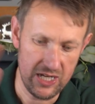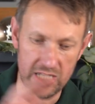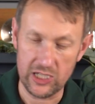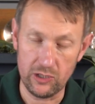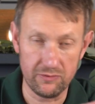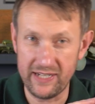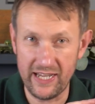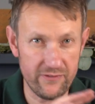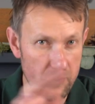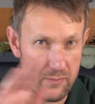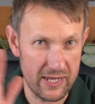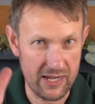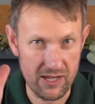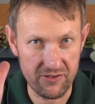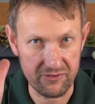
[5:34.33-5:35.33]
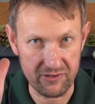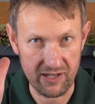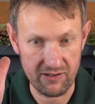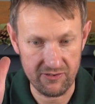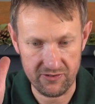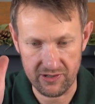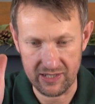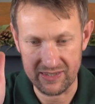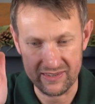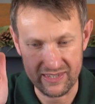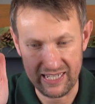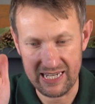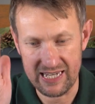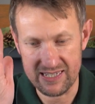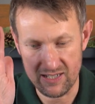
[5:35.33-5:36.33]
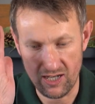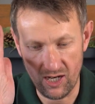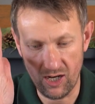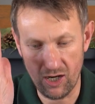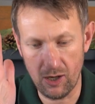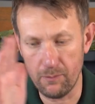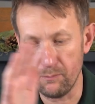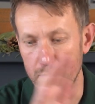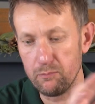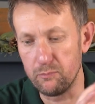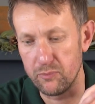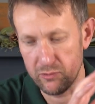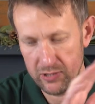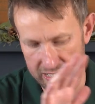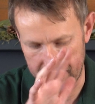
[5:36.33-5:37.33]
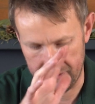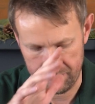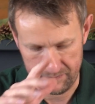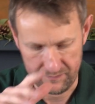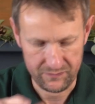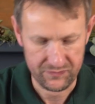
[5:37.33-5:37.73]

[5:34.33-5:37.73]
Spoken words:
You'll never beat a 303. These are brilliant.